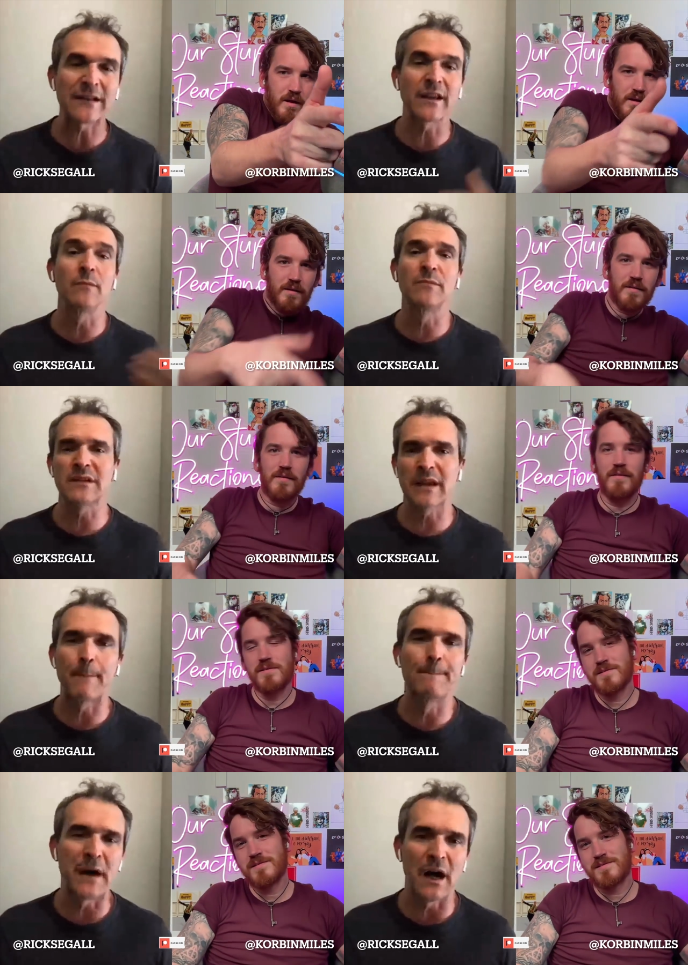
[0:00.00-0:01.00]
Speaker 1: You're expecting
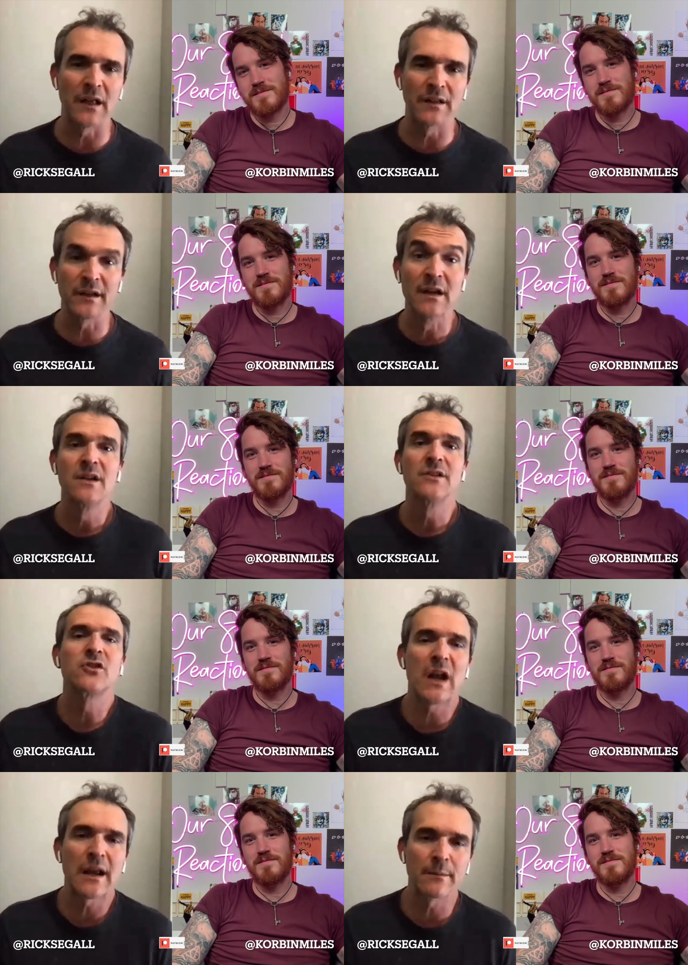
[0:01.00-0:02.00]
him to say Bond,
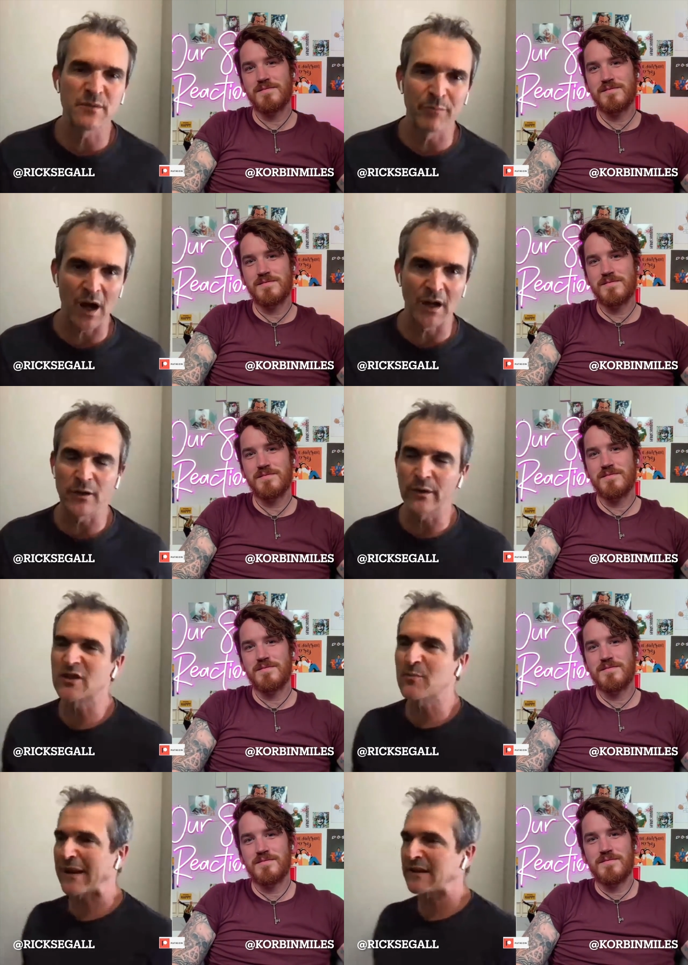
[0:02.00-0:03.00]
James
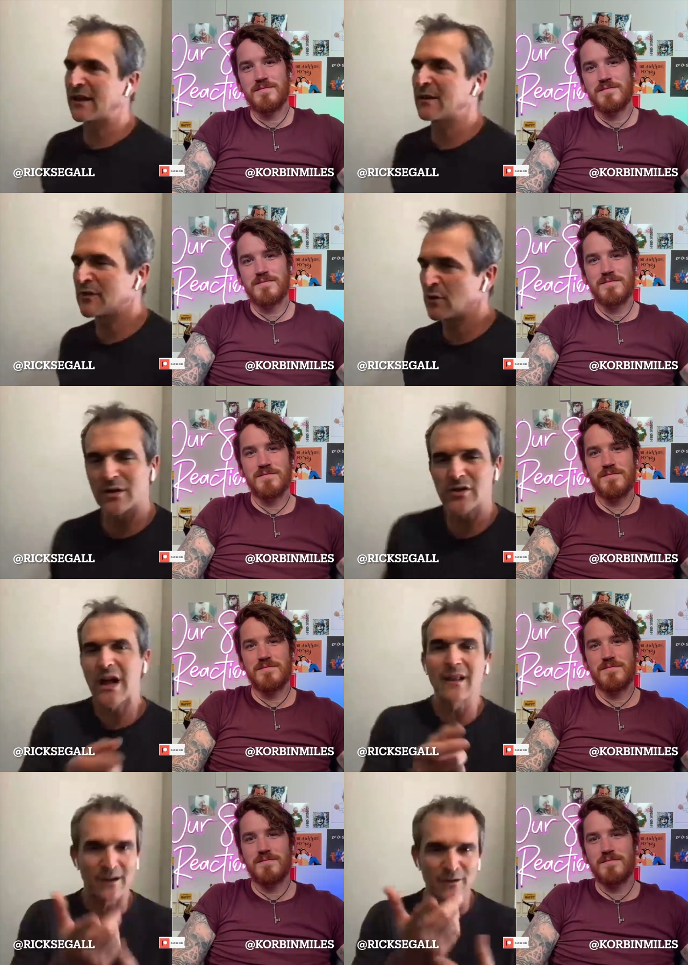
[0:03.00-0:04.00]
Bond. You're expecting him
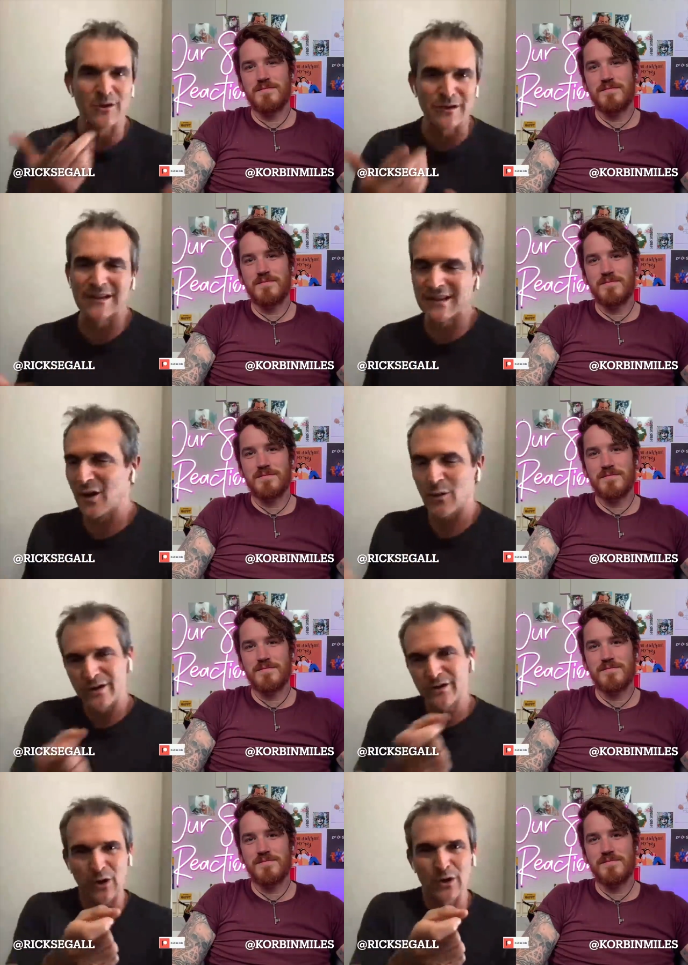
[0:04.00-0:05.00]
to do a shot like you just
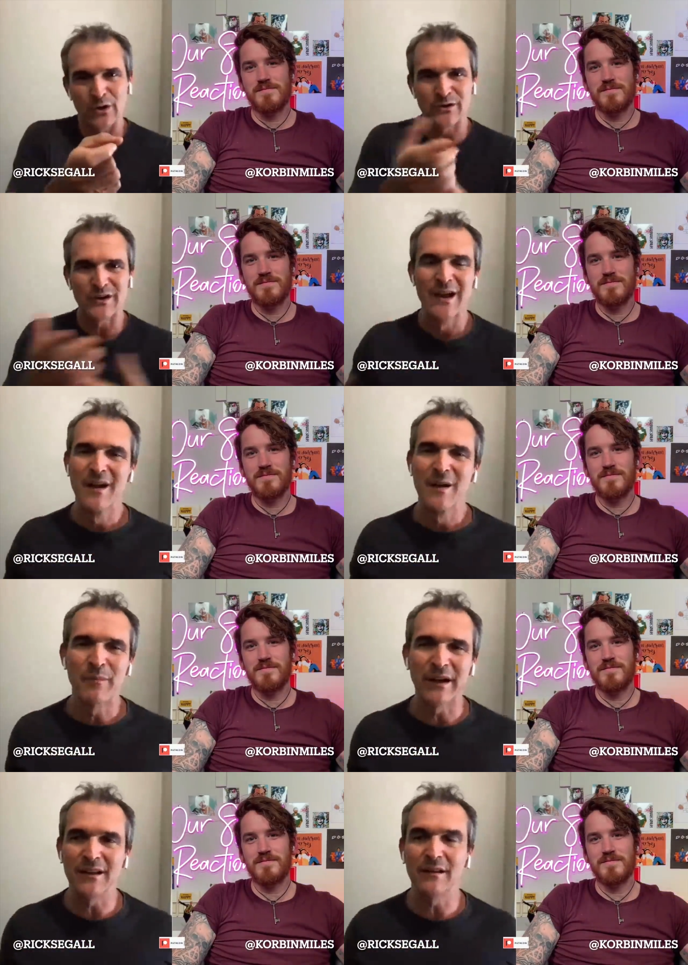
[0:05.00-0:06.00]
did, you know,
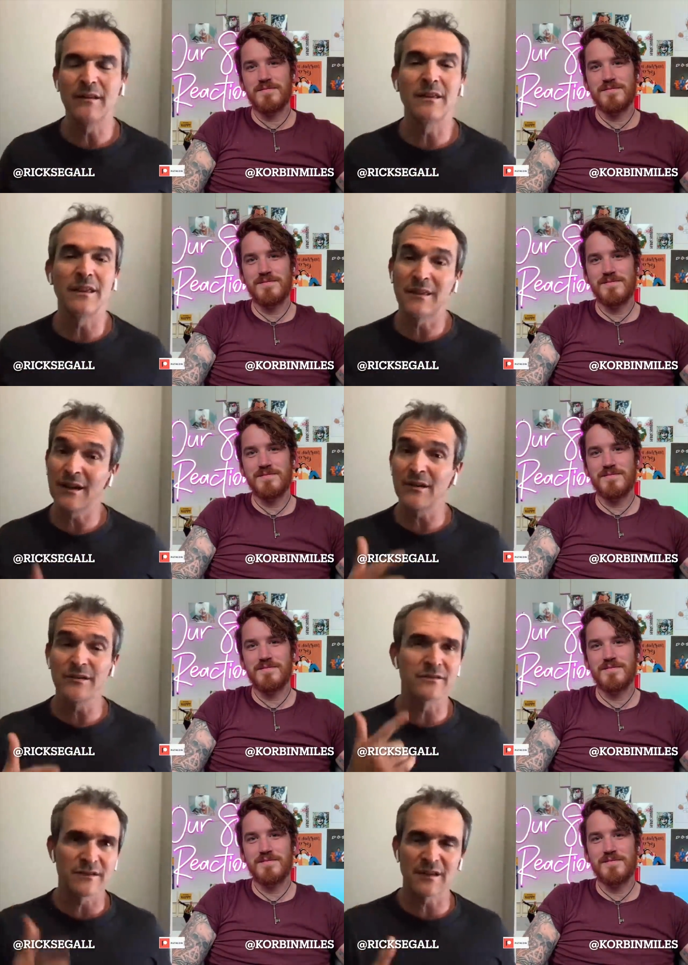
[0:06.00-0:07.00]
returns. But
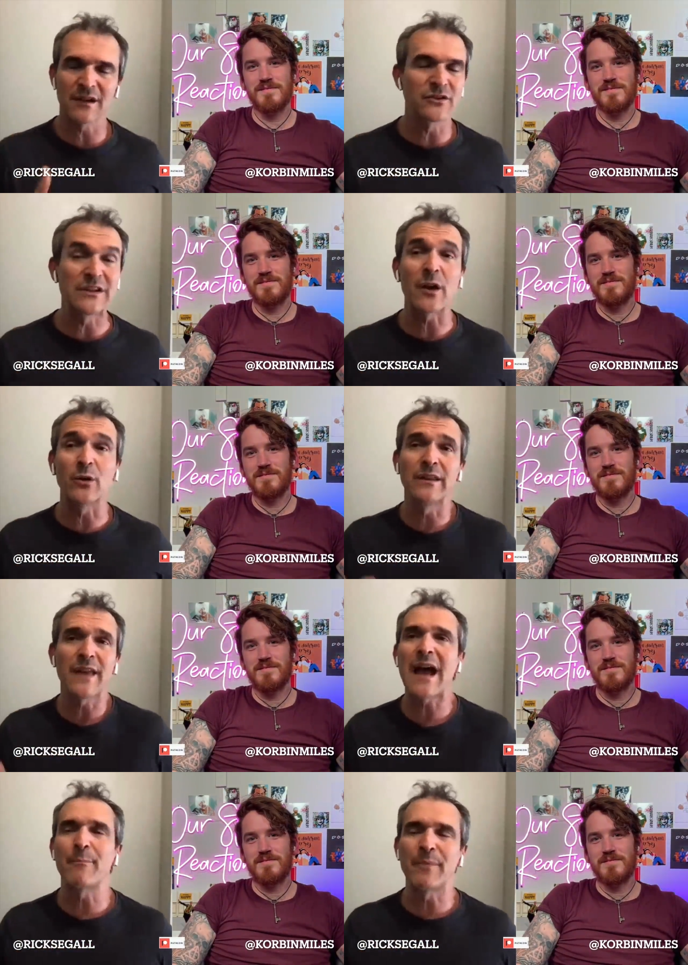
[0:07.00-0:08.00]
there's there's
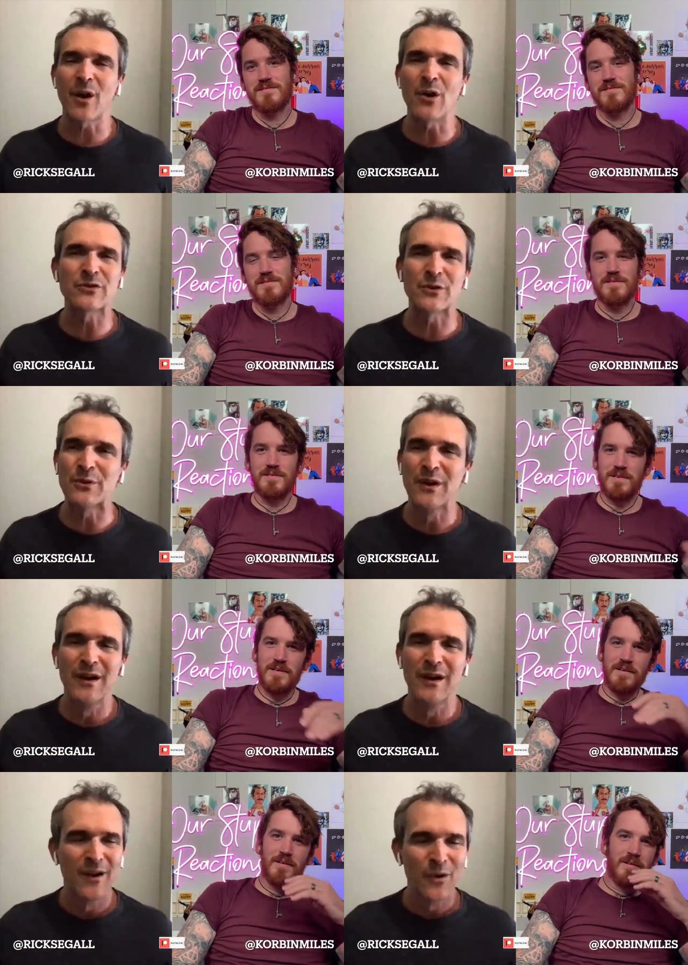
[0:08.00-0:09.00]
not only that, but
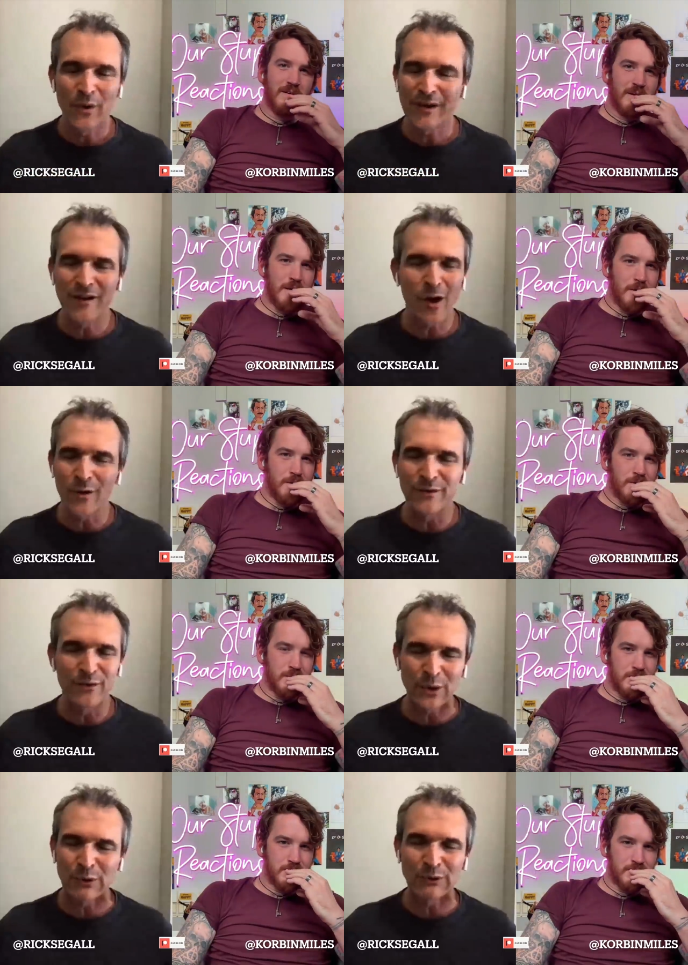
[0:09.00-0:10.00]
also we
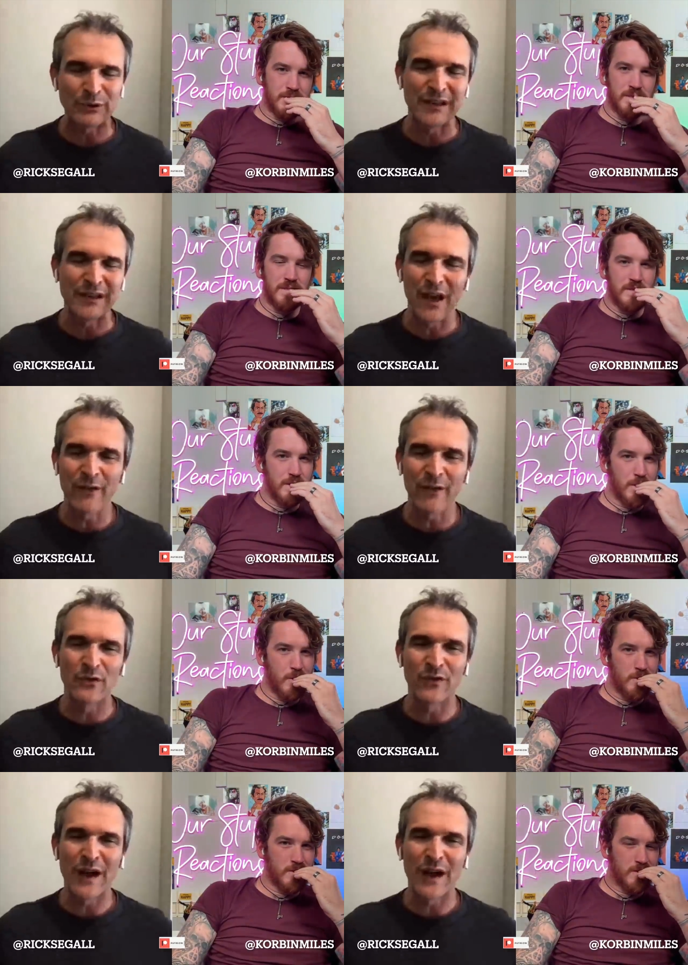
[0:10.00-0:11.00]
know and have grown to
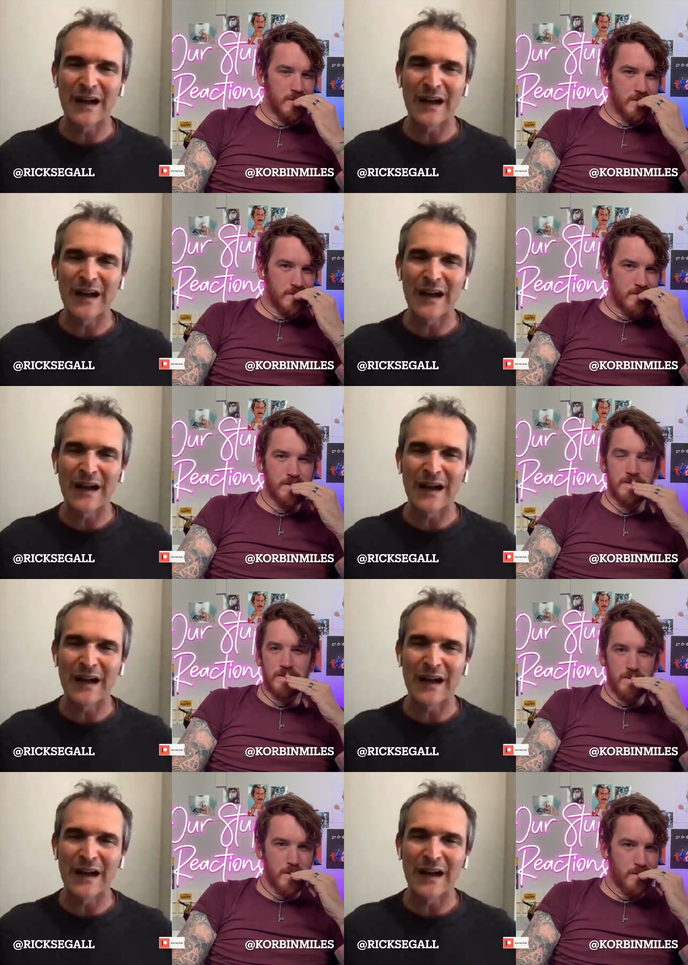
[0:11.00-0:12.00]
love
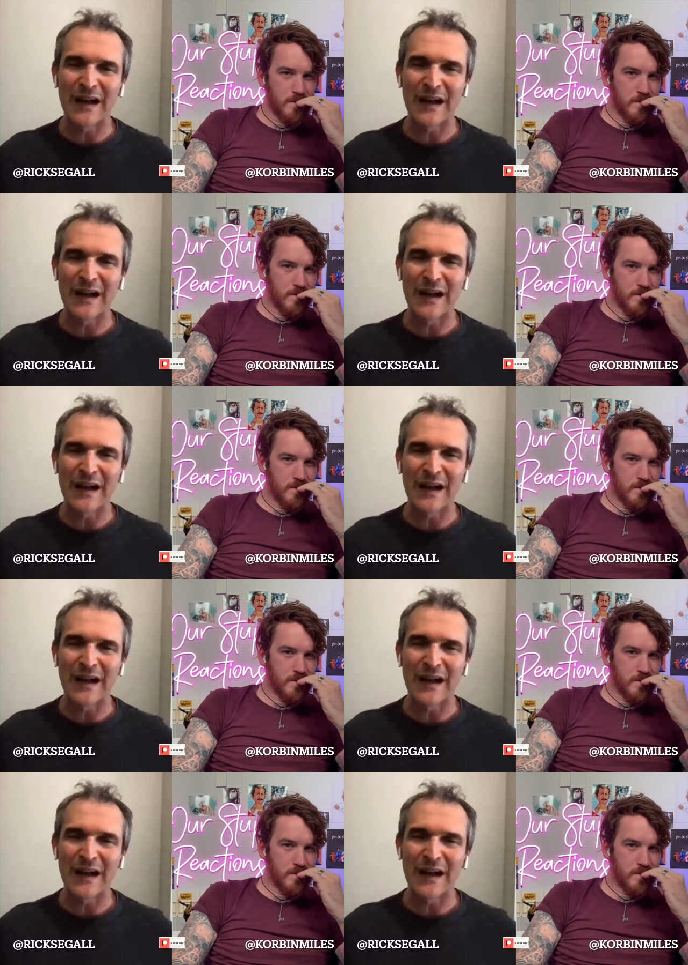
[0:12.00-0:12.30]
the